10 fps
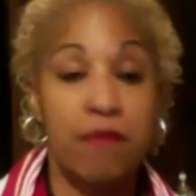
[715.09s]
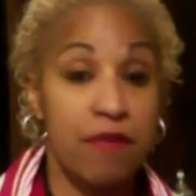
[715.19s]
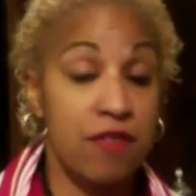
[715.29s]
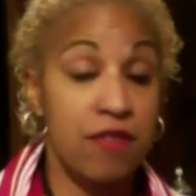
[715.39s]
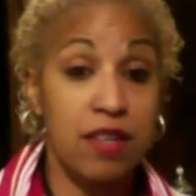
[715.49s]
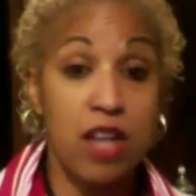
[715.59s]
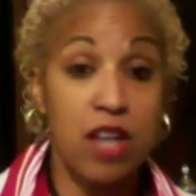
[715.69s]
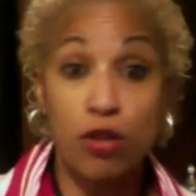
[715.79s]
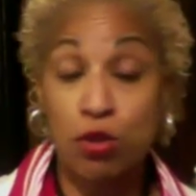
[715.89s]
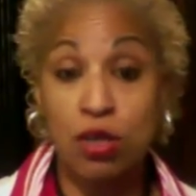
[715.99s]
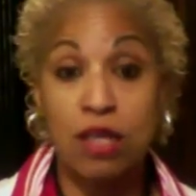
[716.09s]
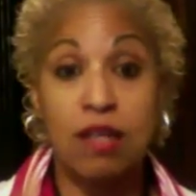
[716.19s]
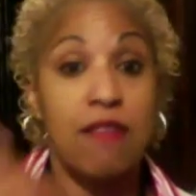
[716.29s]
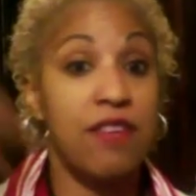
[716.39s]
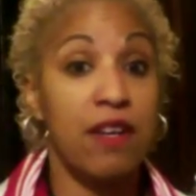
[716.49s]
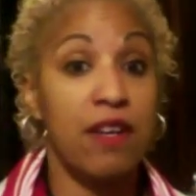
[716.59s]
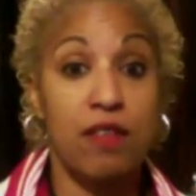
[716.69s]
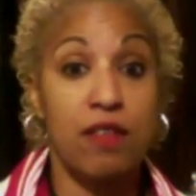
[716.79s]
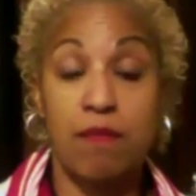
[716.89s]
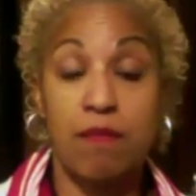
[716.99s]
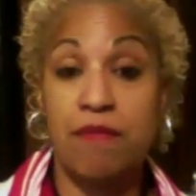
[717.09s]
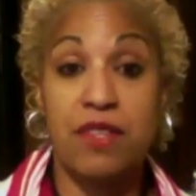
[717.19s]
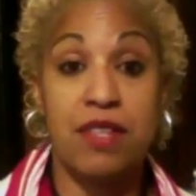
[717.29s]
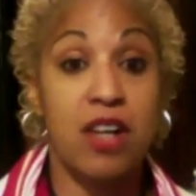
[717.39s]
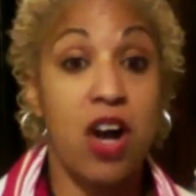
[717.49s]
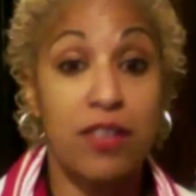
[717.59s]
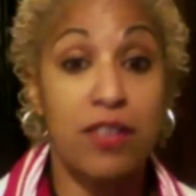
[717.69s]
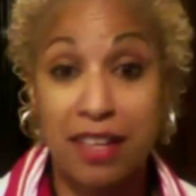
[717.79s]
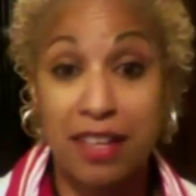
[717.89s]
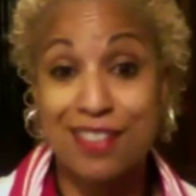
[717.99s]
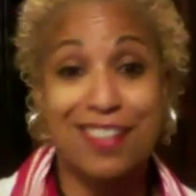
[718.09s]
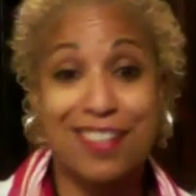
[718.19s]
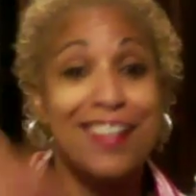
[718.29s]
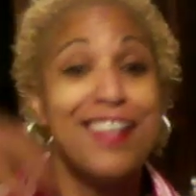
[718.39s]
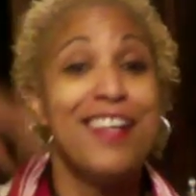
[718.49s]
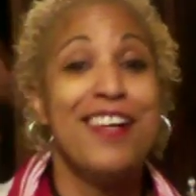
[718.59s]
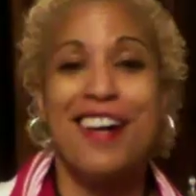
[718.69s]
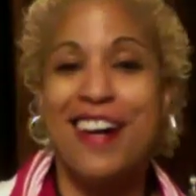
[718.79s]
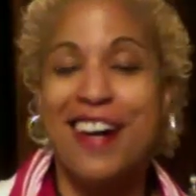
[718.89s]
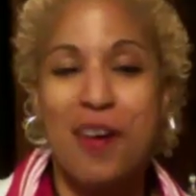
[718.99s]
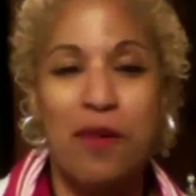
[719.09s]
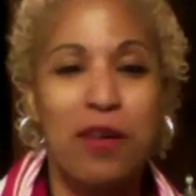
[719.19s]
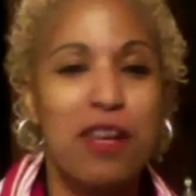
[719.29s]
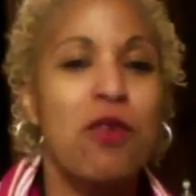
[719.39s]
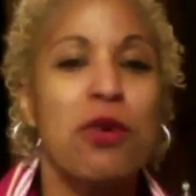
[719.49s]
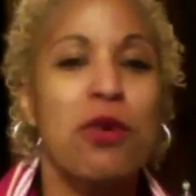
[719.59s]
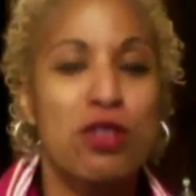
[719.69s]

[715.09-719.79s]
the country, the continent, whatever works for